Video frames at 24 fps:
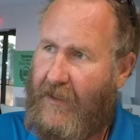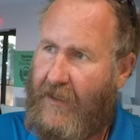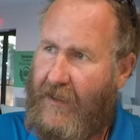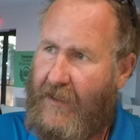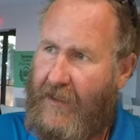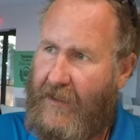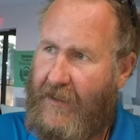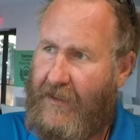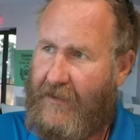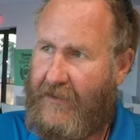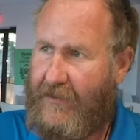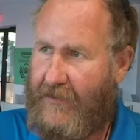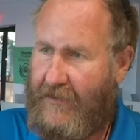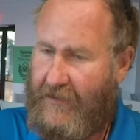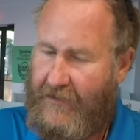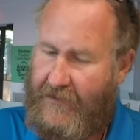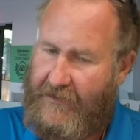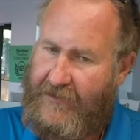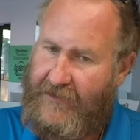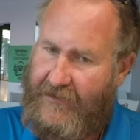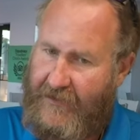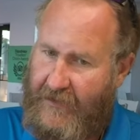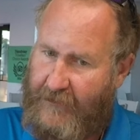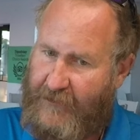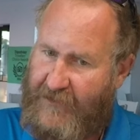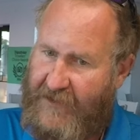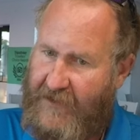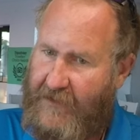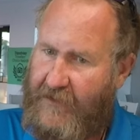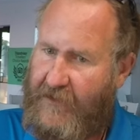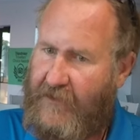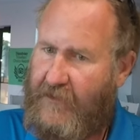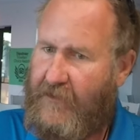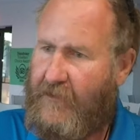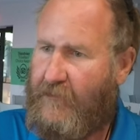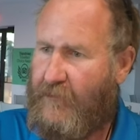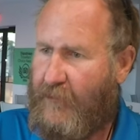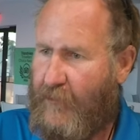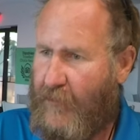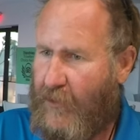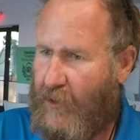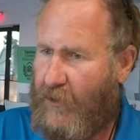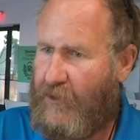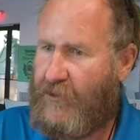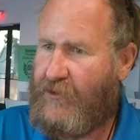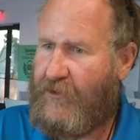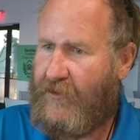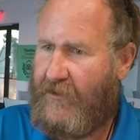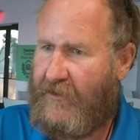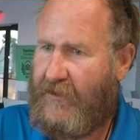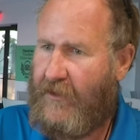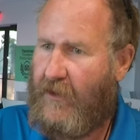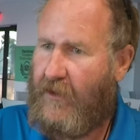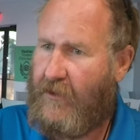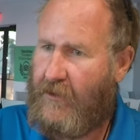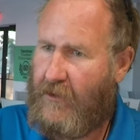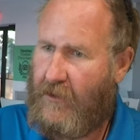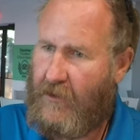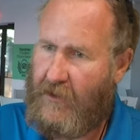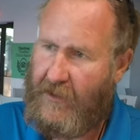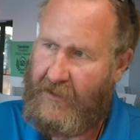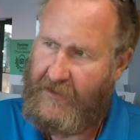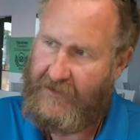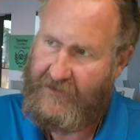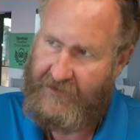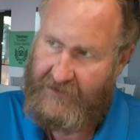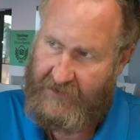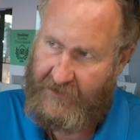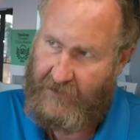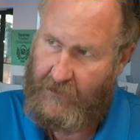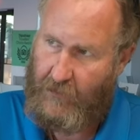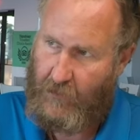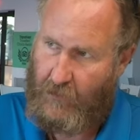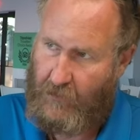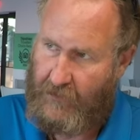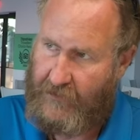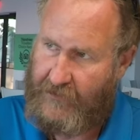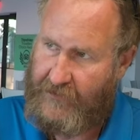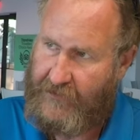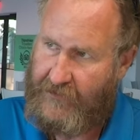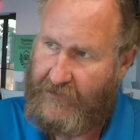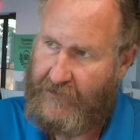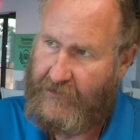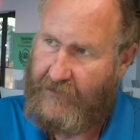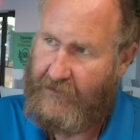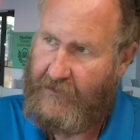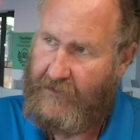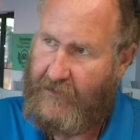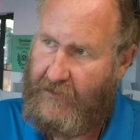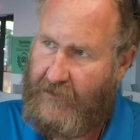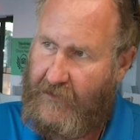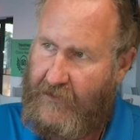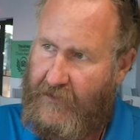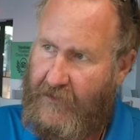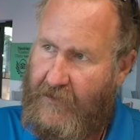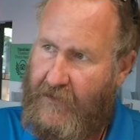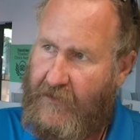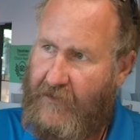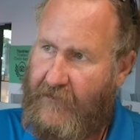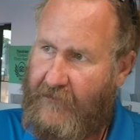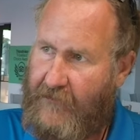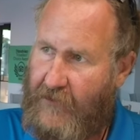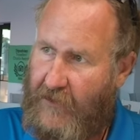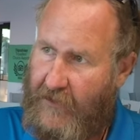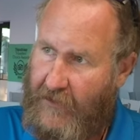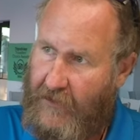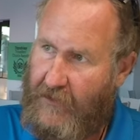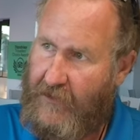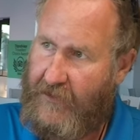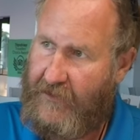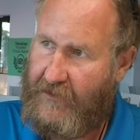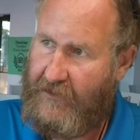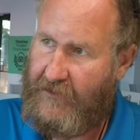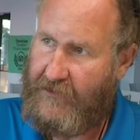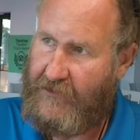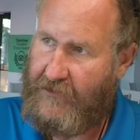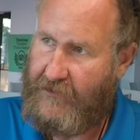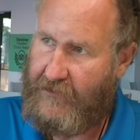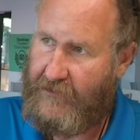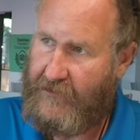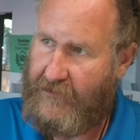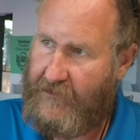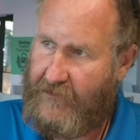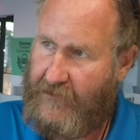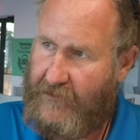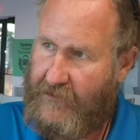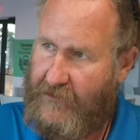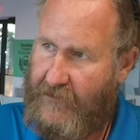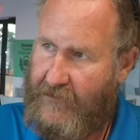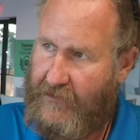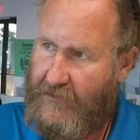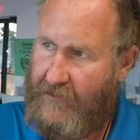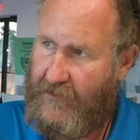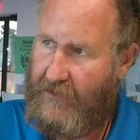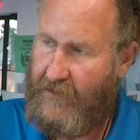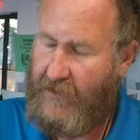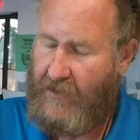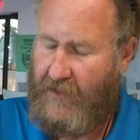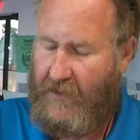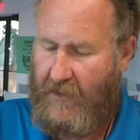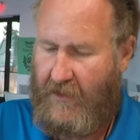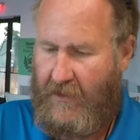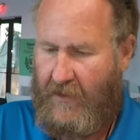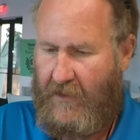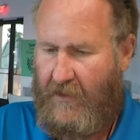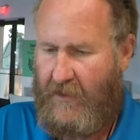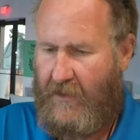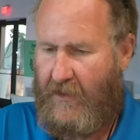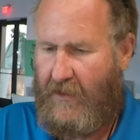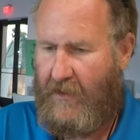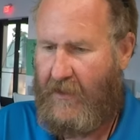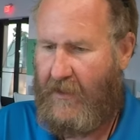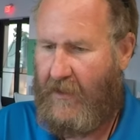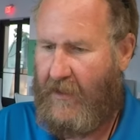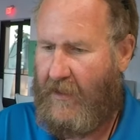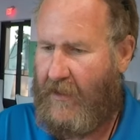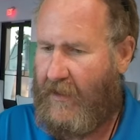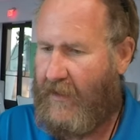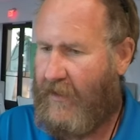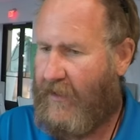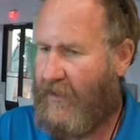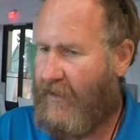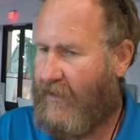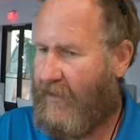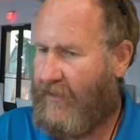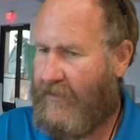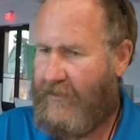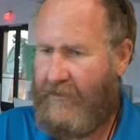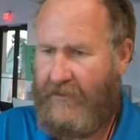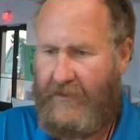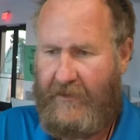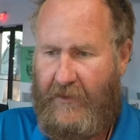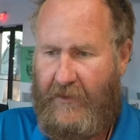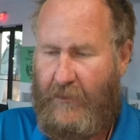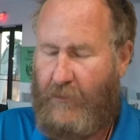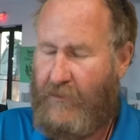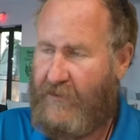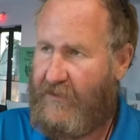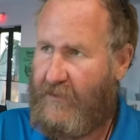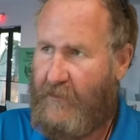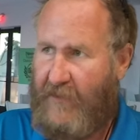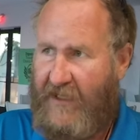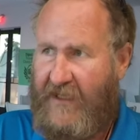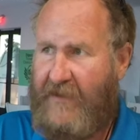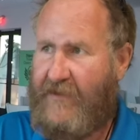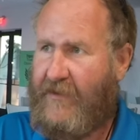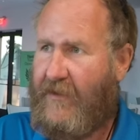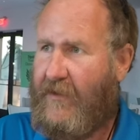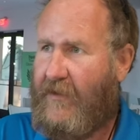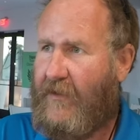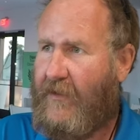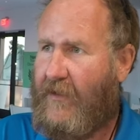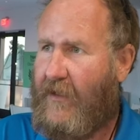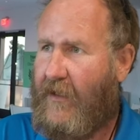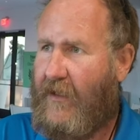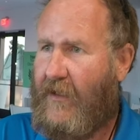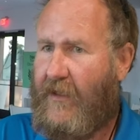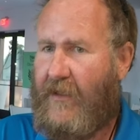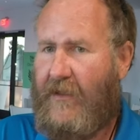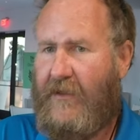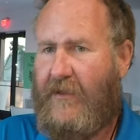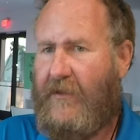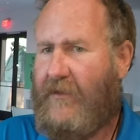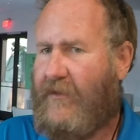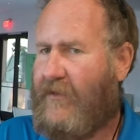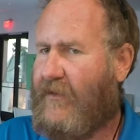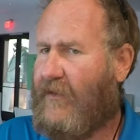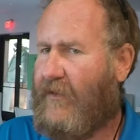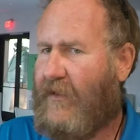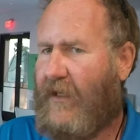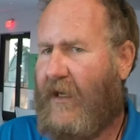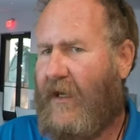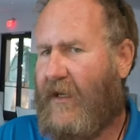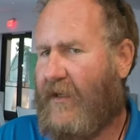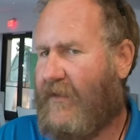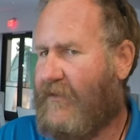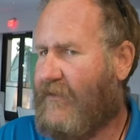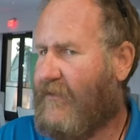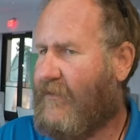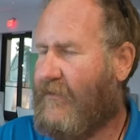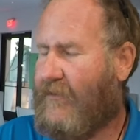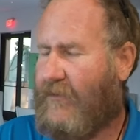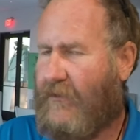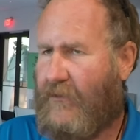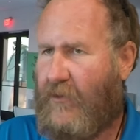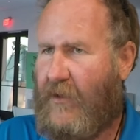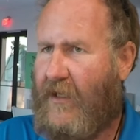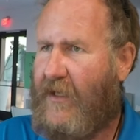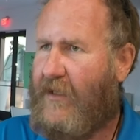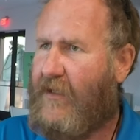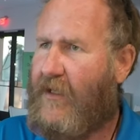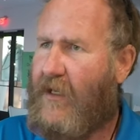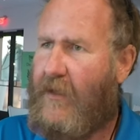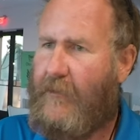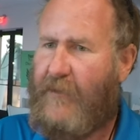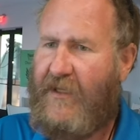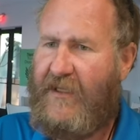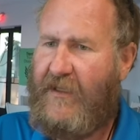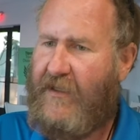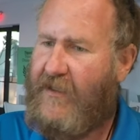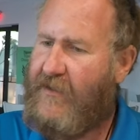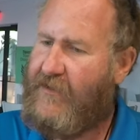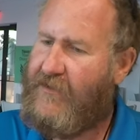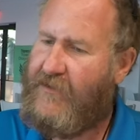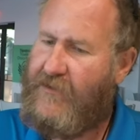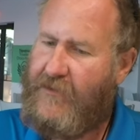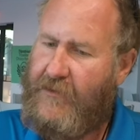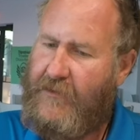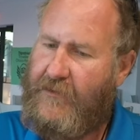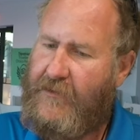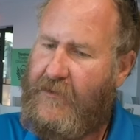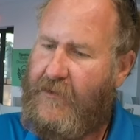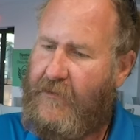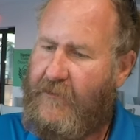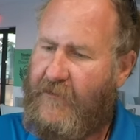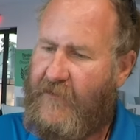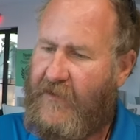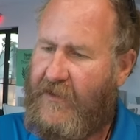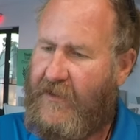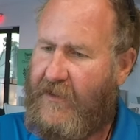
And he stepped in partially on our AC course. Yeah. For air conditioners. God, that's great. And was amazing. And the guy is great. I mean, his YouTube yeah.